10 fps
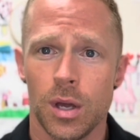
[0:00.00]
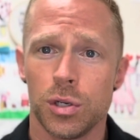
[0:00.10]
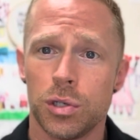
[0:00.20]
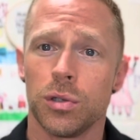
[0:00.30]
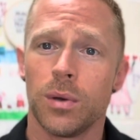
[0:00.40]

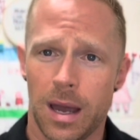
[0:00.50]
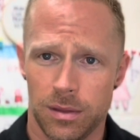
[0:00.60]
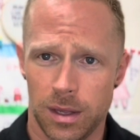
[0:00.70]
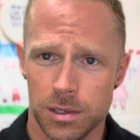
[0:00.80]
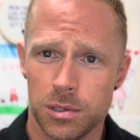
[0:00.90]
to
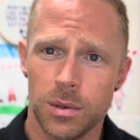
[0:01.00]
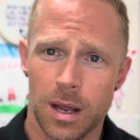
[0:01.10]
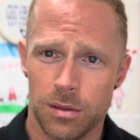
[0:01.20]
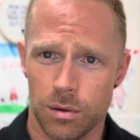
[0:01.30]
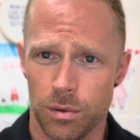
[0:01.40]
ethics, to an
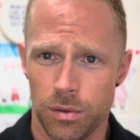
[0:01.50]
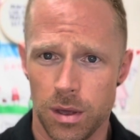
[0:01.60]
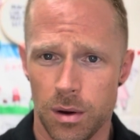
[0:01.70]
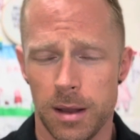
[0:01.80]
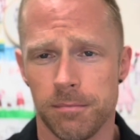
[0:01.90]
ethical
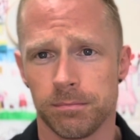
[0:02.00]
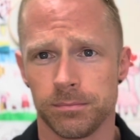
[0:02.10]
theory.